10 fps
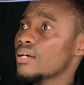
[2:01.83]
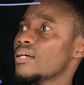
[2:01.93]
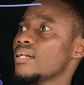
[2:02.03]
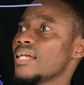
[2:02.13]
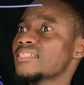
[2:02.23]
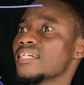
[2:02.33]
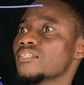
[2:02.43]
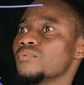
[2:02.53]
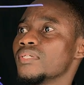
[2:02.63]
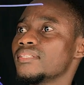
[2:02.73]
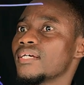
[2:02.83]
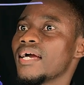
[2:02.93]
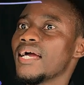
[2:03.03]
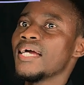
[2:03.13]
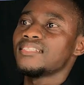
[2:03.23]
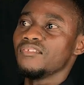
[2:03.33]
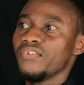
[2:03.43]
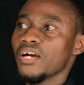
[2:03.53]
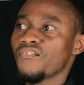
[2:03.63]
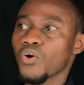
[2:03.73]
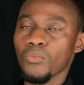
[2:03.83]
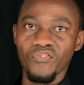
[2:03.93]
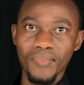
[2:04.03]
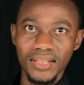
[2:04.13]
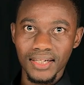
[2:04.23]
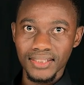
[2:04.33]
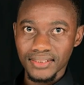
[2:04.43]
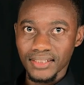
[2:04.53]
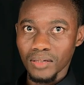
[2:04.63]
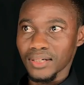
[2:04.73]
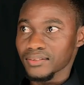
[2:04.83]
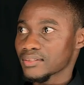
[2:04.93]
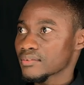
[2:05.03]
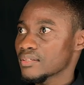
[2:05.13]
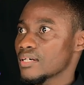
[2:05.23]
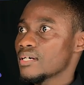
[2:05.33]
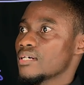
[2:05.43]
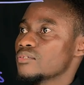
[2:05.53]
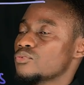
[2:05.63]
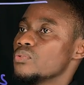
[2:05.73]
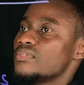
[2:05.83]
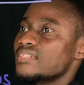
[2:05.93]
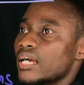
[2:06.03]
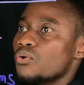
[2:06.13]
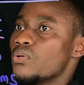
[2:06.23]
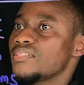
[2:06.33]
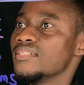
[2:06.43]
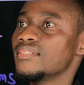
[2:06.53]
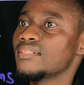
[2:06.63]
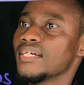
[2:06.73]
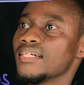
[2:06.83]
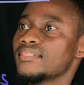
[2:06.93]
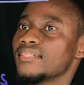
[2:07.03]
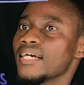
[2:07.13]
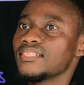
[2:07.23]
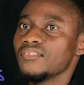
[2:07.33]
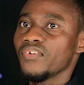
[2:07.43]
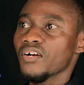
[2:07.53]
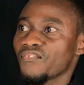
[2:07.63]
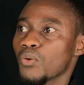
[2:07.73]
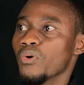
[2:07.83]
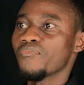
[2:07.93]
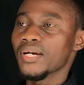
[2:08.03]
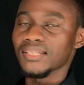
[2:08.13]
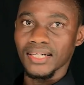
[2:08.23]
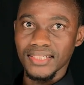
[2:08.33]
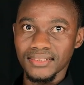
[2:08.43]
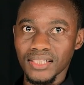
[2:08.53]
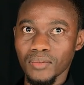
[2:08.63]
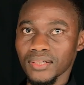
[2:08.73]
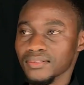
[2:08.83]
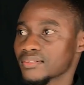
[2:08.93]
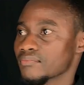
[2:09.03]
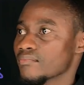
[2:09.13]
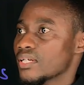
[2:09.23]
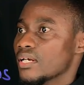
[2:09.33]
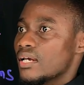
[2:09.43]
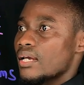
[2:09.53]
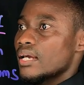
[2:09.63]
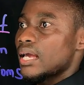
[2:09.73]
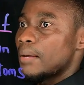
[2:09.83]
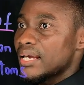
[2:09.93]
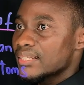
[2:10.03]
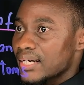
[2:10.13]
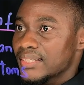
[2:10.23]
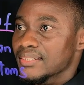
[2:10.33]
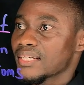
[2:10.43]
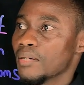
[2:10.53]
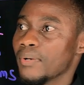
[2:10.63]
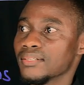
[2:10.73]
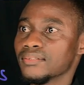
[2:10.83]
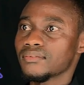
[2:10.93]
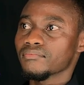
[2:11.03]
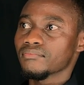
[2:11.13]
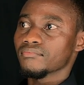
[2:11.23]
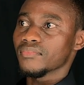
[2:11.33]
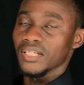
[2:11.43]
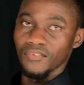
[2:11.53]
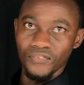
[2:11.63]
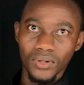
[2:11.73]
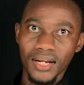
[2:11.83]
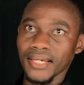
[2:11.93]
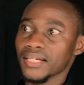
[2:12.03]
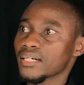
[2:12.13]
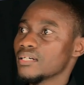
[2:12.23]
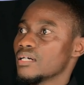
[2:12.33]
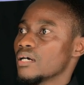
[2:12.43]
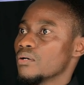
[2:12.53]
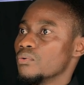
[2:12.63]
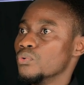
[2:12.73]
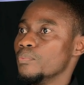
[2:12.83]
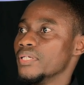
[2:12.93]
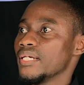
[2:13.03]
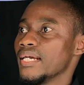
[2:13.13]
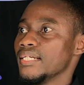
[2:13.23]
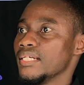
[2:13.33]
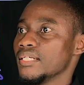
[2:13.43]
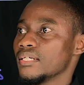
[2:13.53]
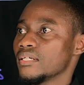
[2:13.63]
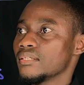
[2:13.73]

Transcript: Let's start with a severe form of mental disturbance. So, psychosis is a severe form of mental disturbance. A mental disturbance, if you like, will be any